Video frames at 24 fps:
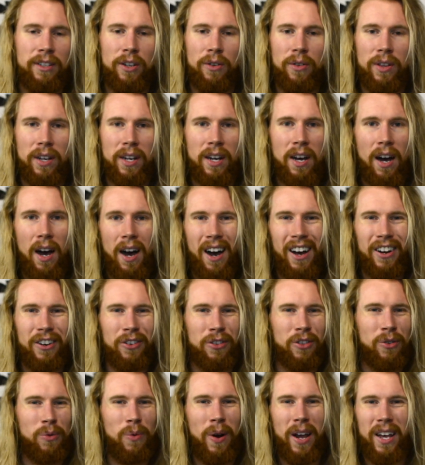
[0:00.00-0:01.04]
the cut or
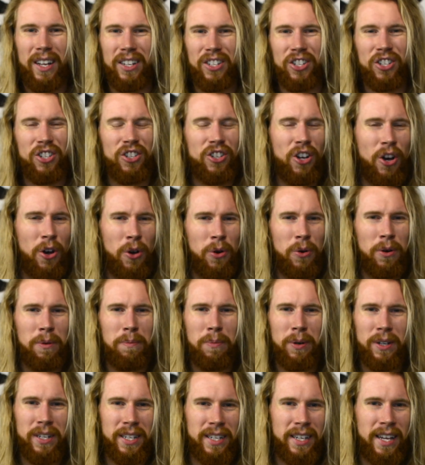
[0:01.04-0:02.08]
the way it's sewn and
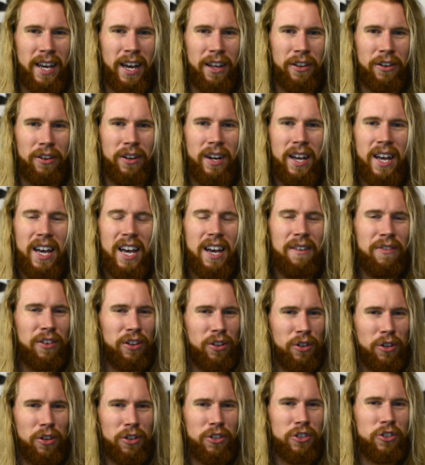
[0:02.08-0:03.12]
put together, if it
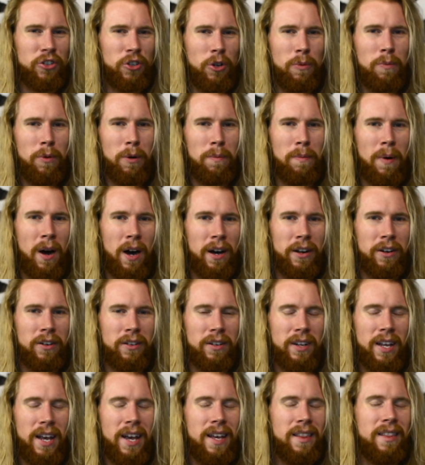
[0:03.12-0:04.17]
looks super
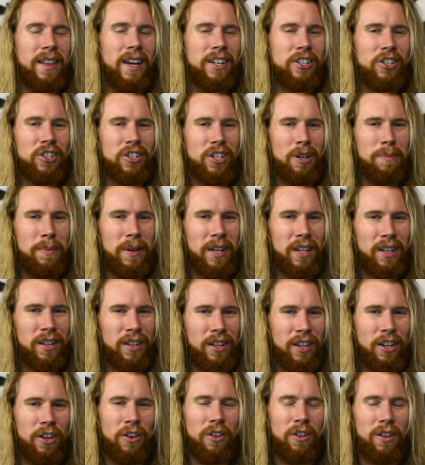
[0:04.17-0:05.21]
modern, that's just going to be a
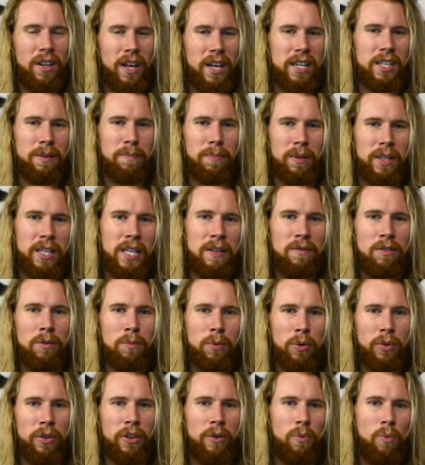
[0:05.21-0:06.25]
little less
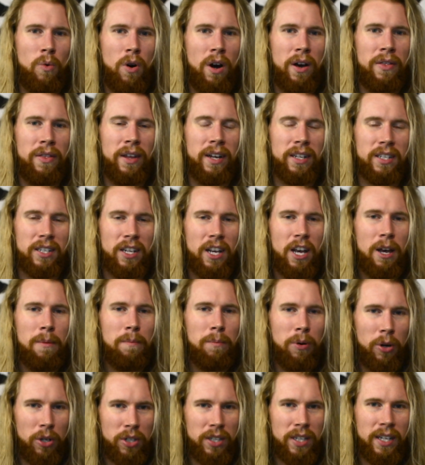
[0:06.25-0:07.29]
believable than one that's
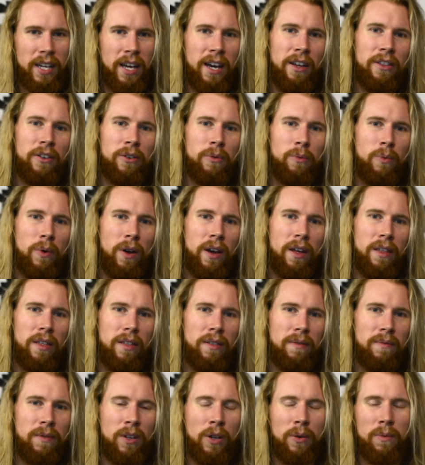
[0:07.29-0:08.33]
put together with
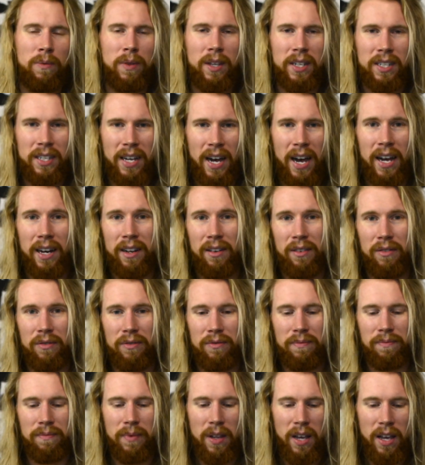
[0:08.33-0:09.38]
this kind of
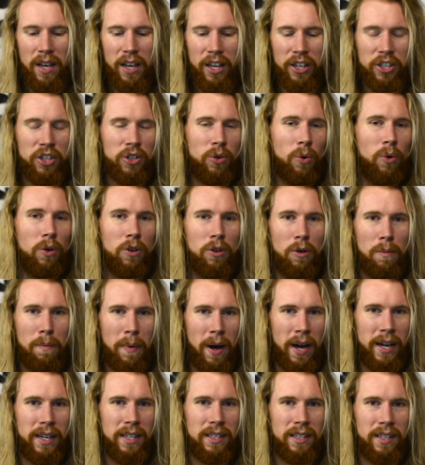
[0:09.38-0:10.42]
historical
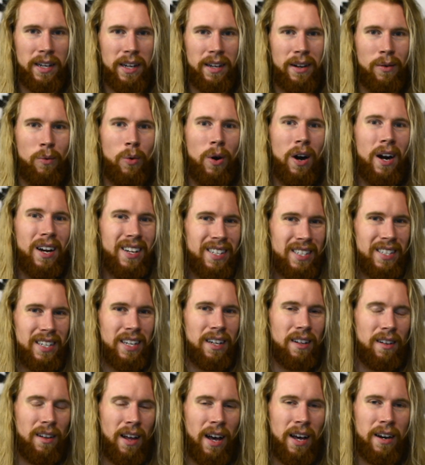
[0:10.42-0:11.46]
mindset. Where I see
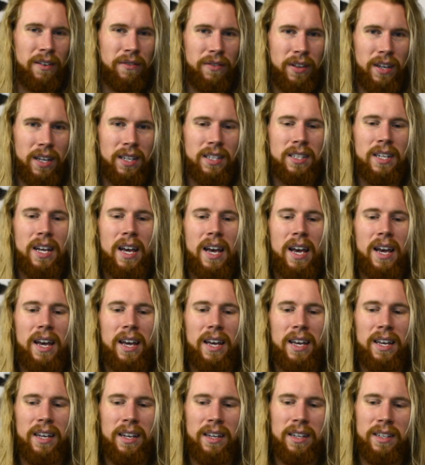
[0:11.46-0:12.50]
a lot of this
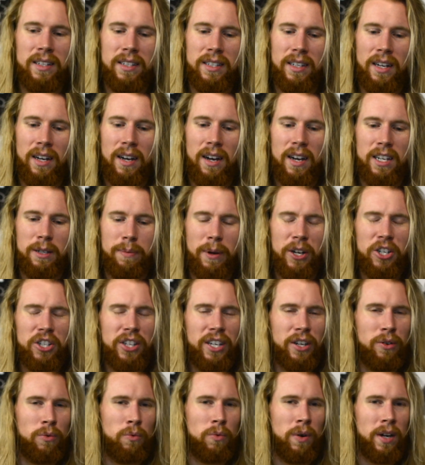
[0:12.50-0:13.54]
is especially
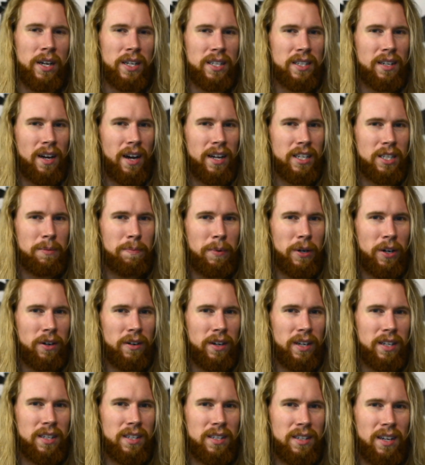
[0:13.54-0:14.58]
in Renaissance
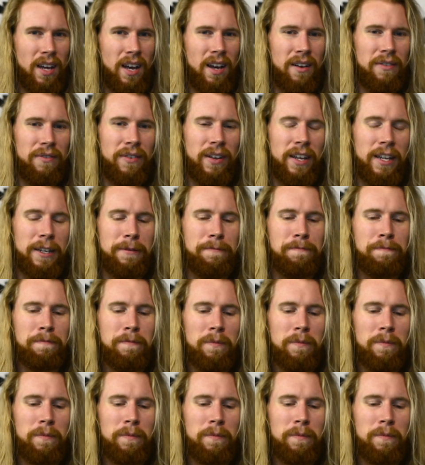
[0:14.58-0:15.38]
period stuff and